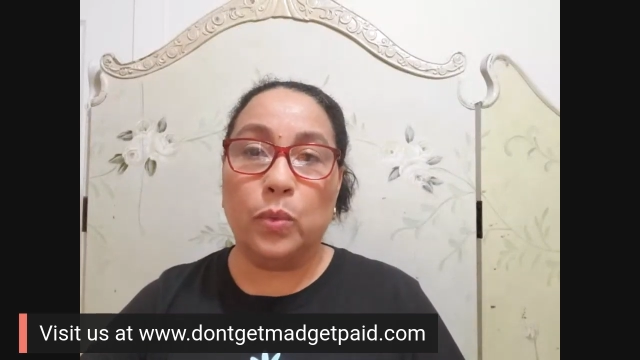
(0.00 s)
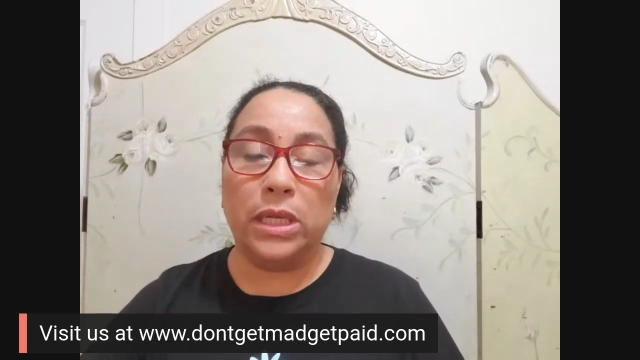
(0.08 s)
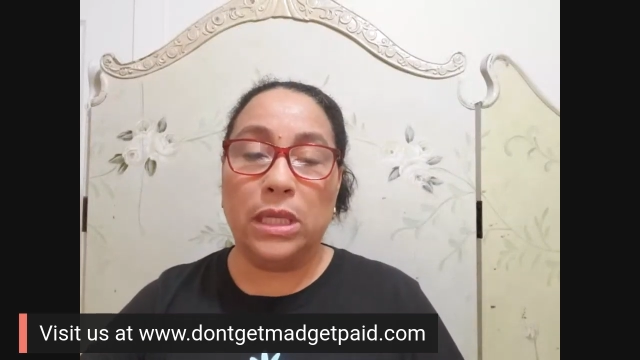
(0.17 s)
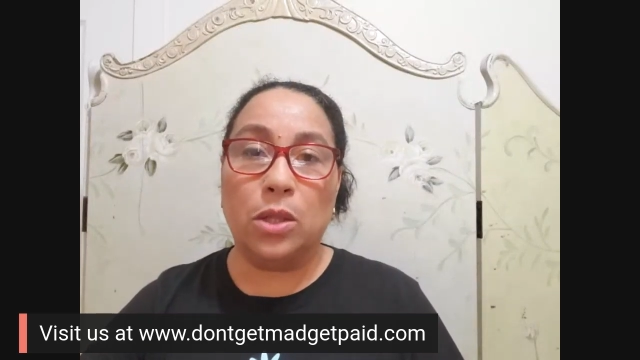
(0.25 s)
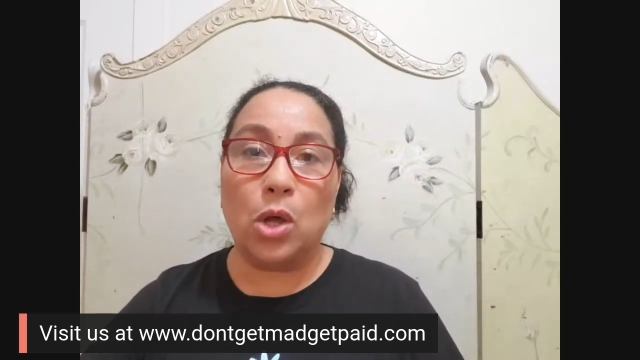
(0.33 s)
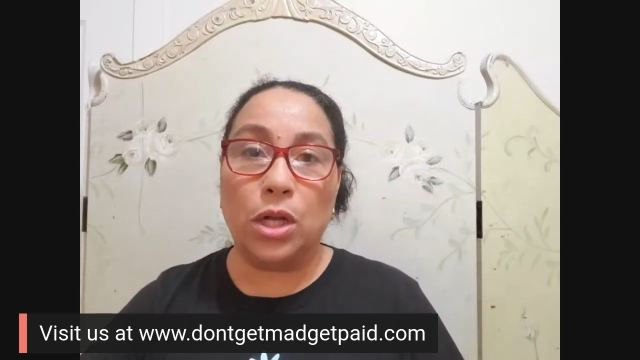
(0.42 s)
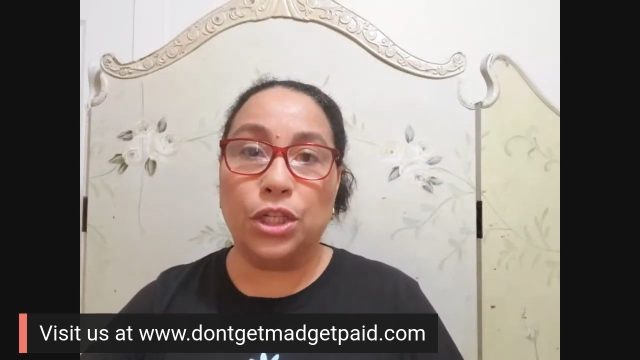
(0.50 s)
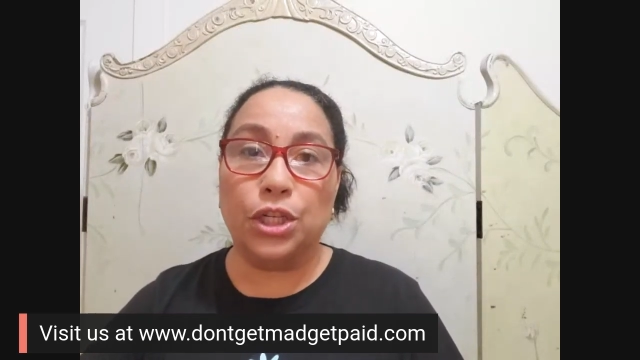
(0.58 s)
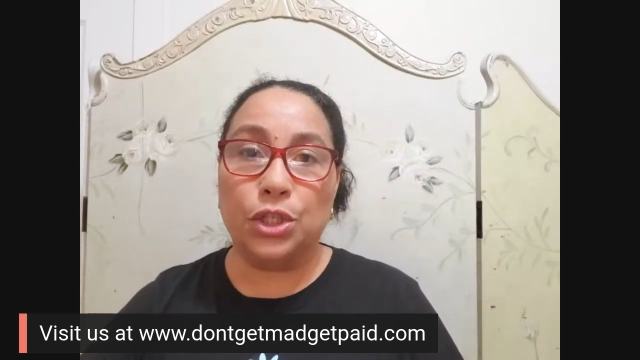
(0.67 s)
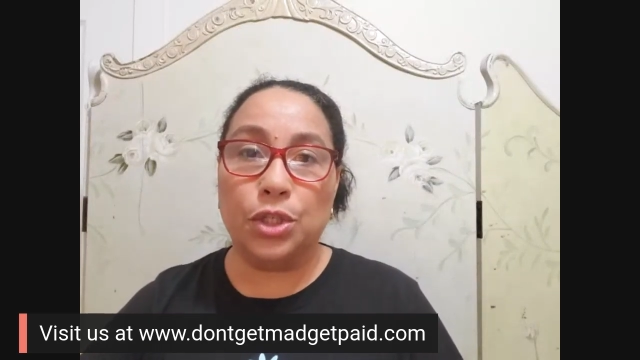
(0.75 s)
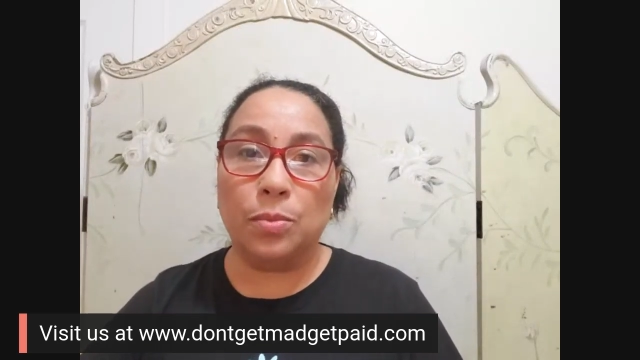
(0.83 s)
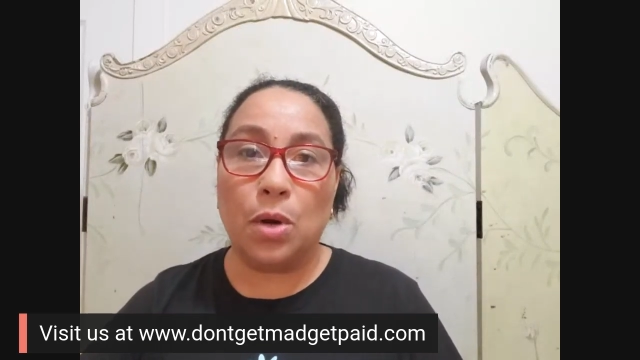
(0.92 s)
we launch
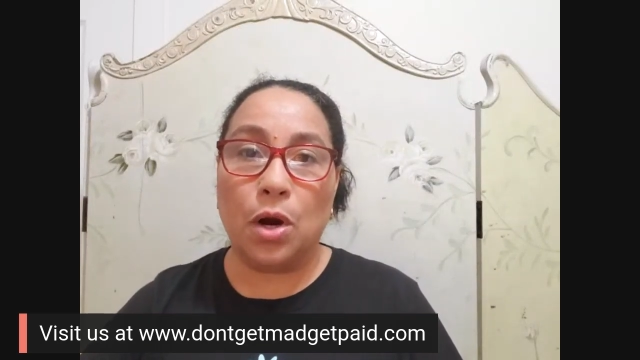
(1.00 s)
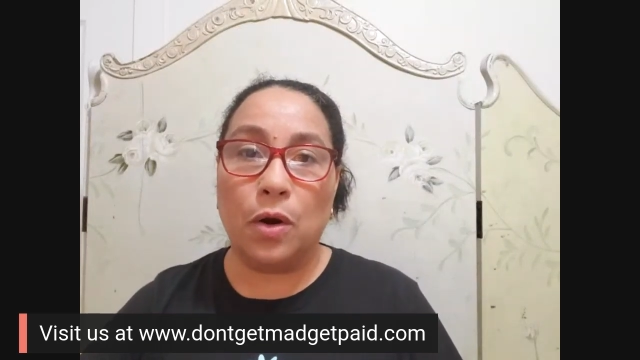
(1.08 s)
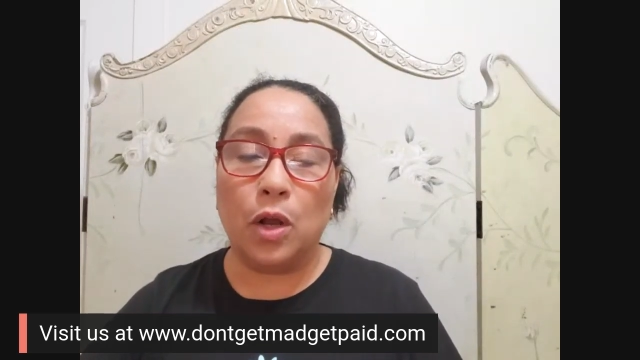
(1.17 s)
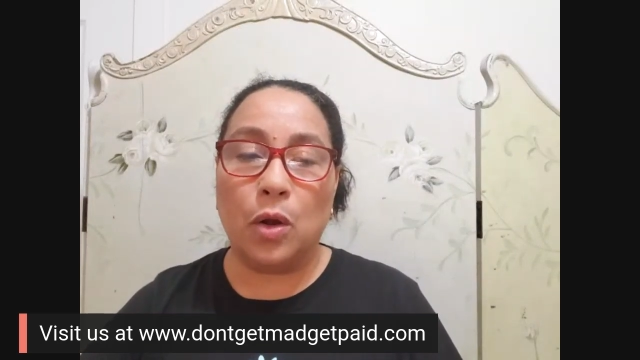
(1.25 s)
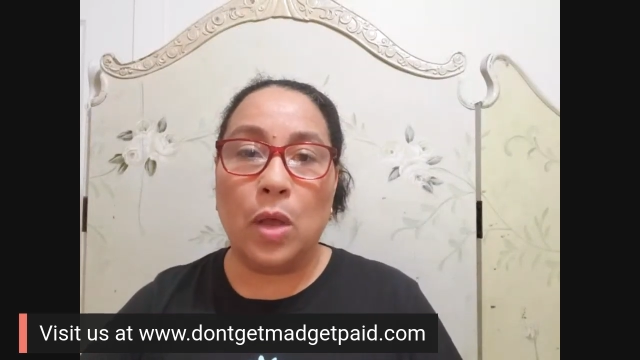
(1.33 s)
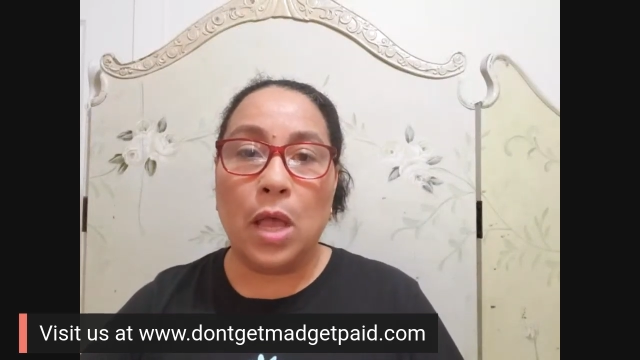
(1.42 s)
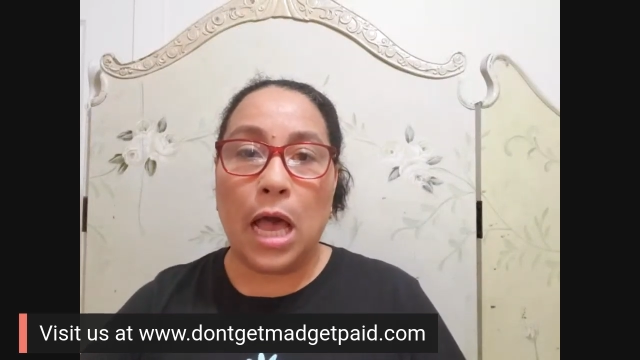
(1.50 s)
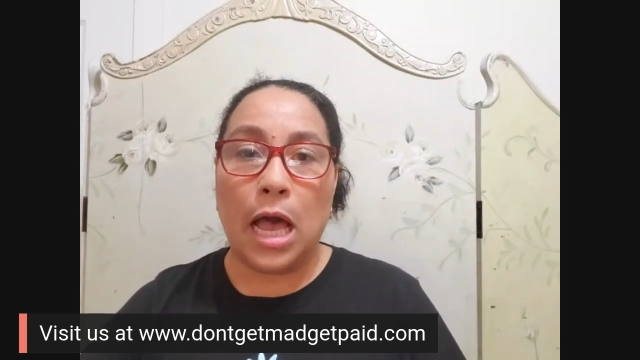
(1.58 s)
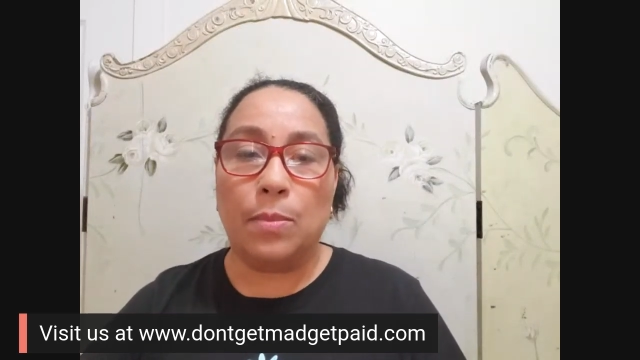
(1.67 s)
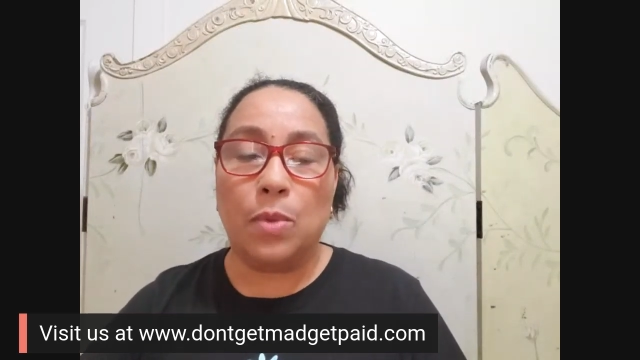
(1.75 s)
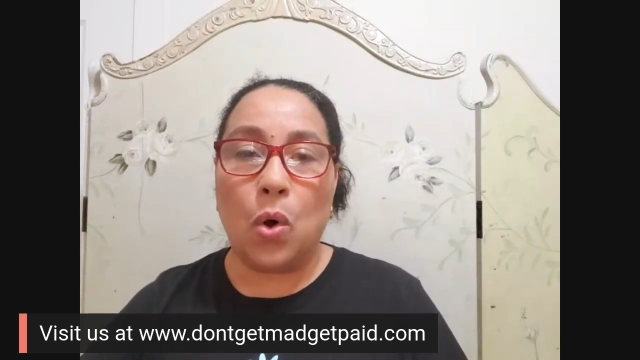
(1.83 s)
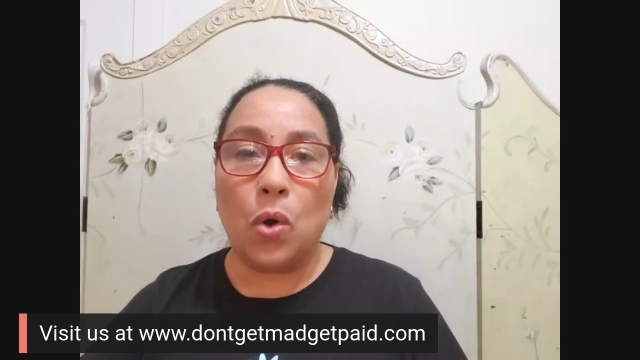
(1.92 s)
it tomorrow.
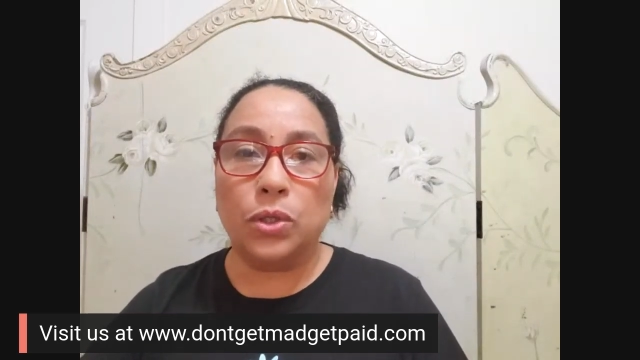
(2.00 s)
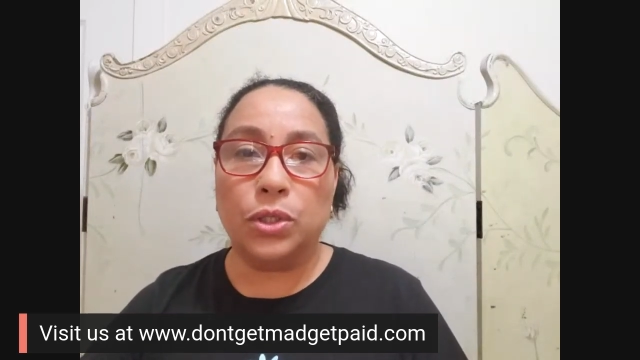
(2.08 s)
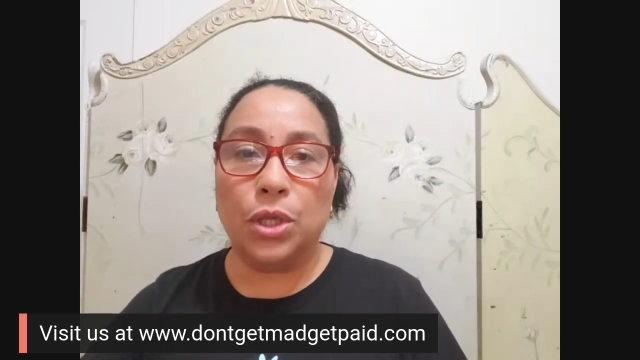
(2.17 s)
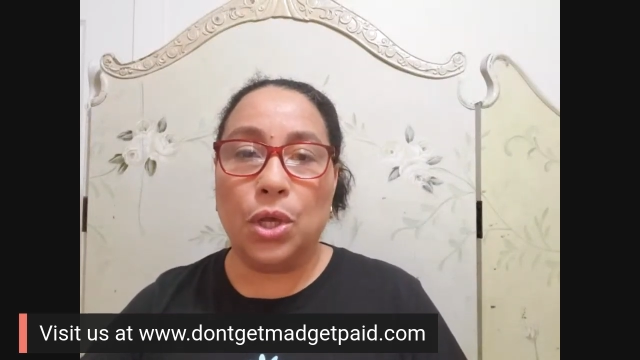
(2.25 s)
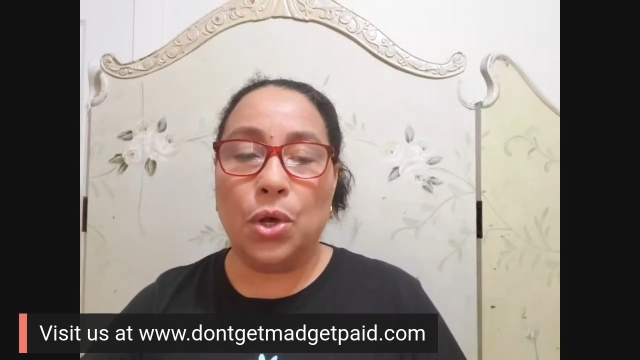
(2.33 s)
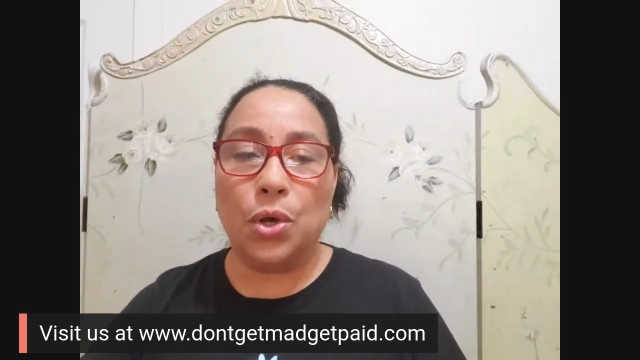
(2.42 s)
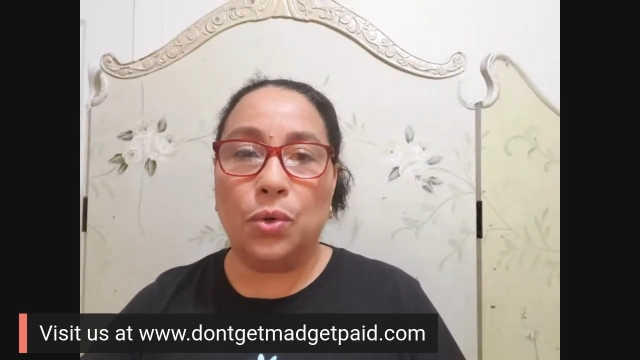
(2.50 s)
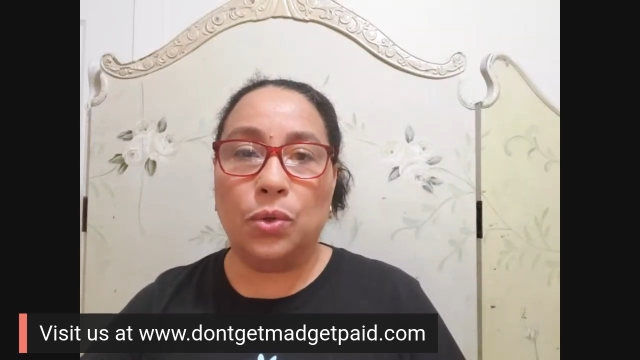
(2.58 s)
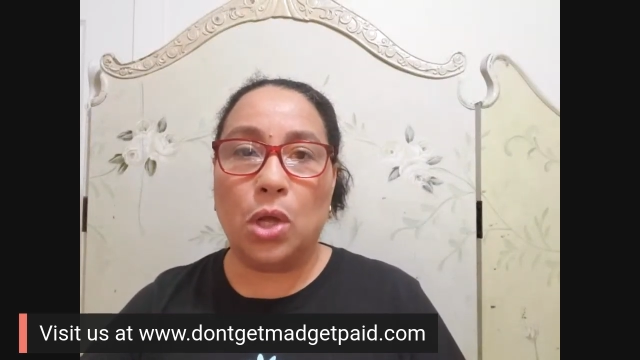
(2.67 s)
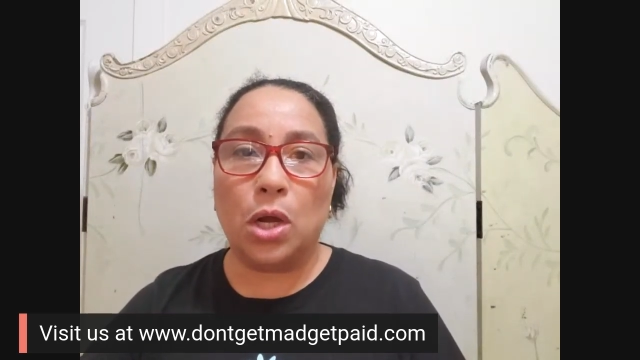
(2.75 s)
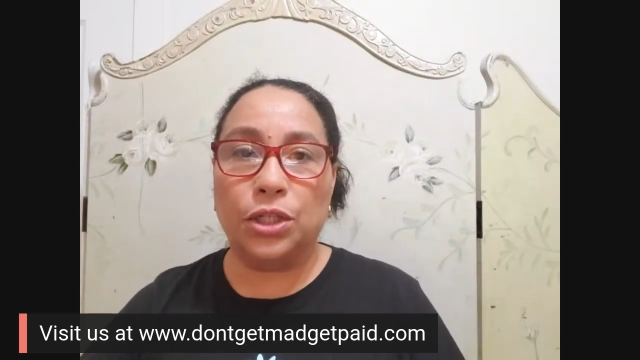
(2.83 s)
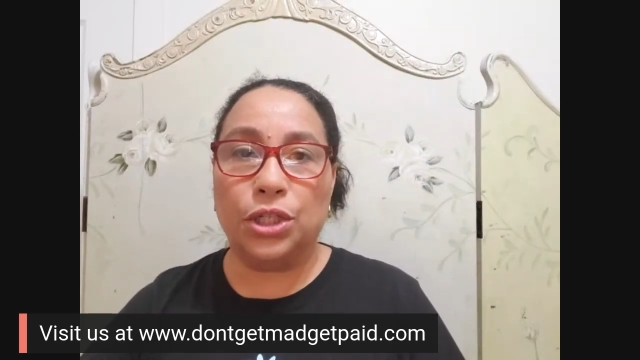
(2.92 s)
I'm also
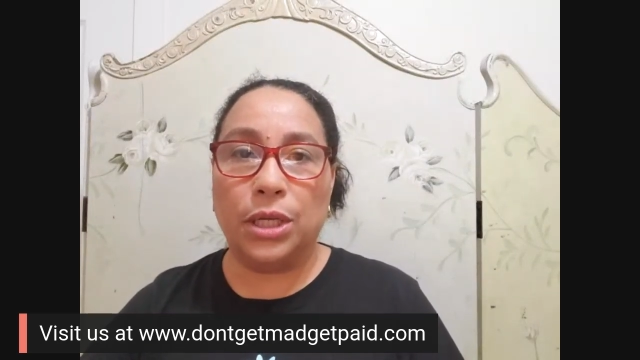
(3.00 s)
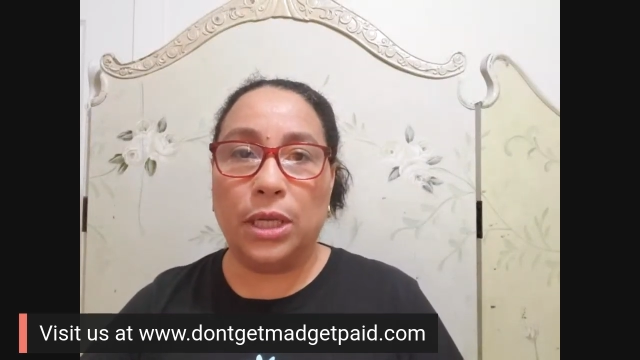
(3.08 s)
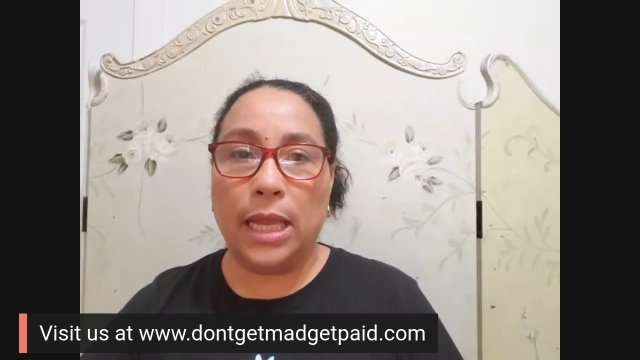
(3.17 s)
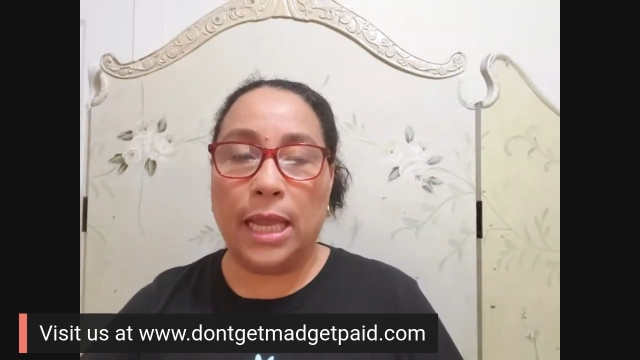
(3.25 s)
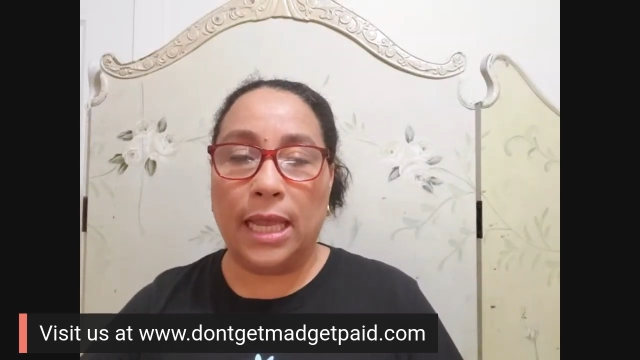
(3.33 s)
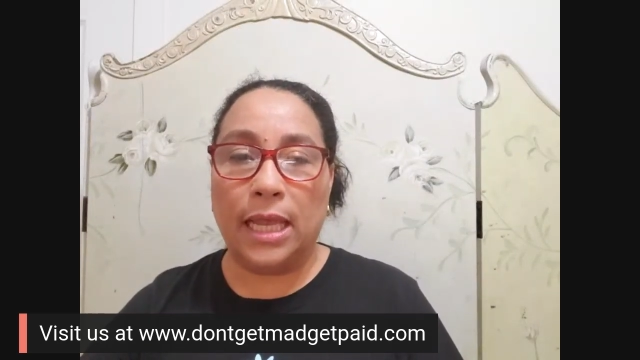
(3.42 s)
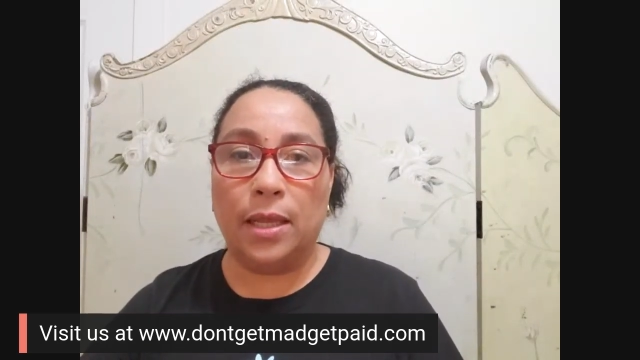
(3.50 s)
launching